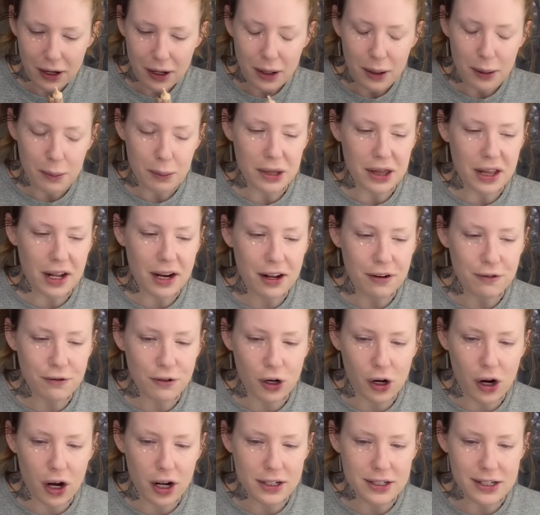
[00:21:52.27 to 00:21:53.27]
But then I
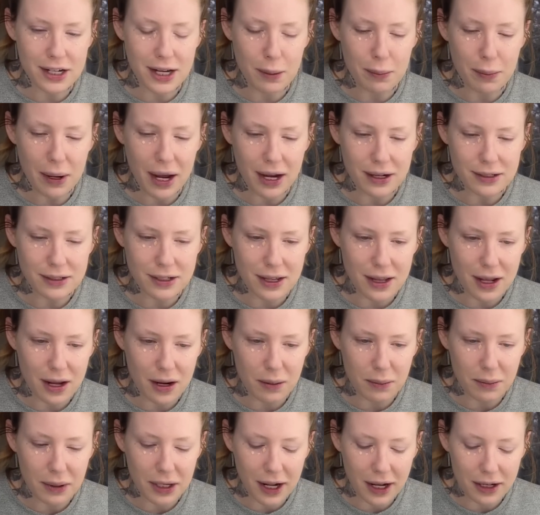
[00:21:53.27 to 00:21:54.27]
forgot to get back to
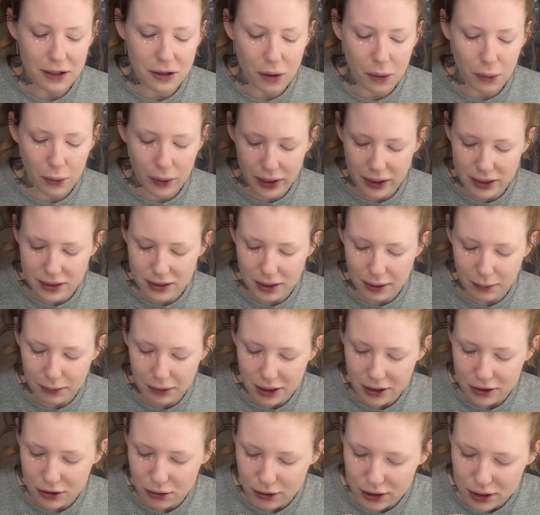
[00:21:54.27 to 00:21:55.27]
them, and I don't want to seem
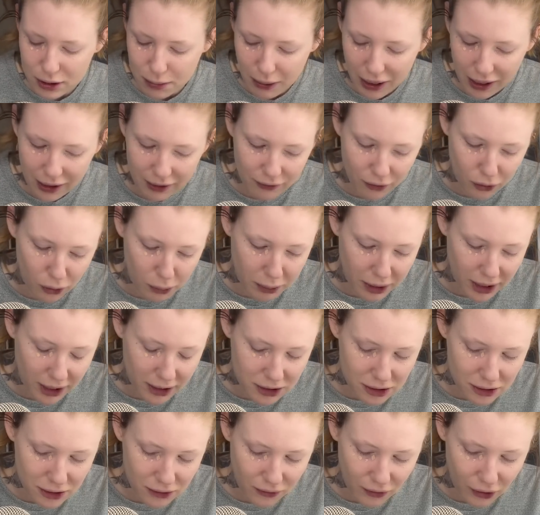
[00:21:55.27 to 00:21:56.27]
disrespectful, but I
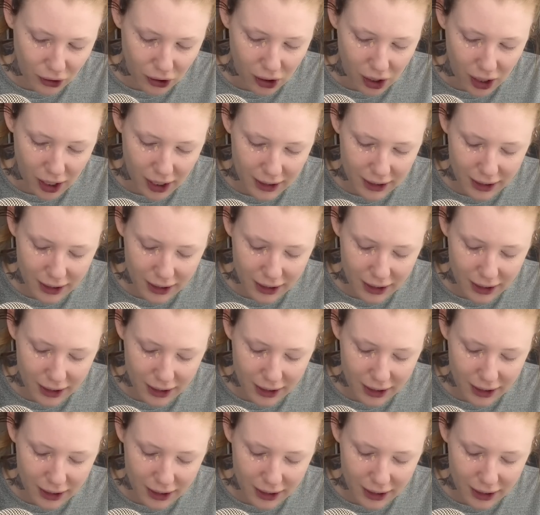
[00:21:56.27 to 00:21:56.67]
just forgot.